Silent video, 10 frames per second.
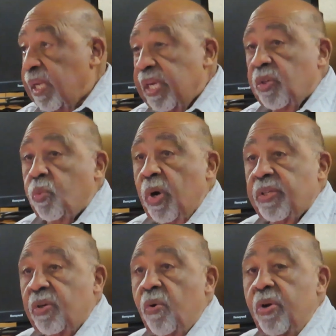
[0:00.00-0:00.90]
is
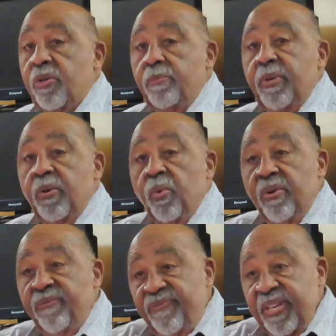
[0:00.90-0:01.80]
what's going to be
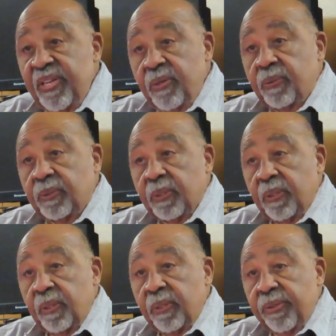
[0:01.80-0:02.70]
revealed
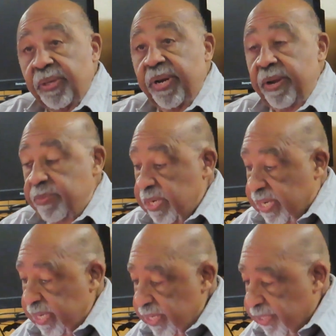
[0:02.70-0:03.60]
to
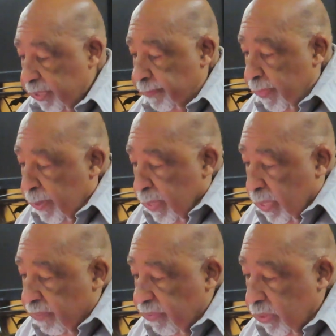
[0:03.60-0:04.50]
Nebuchadnezzar.
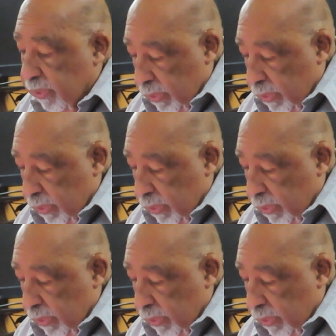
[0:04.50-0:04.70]
Verse,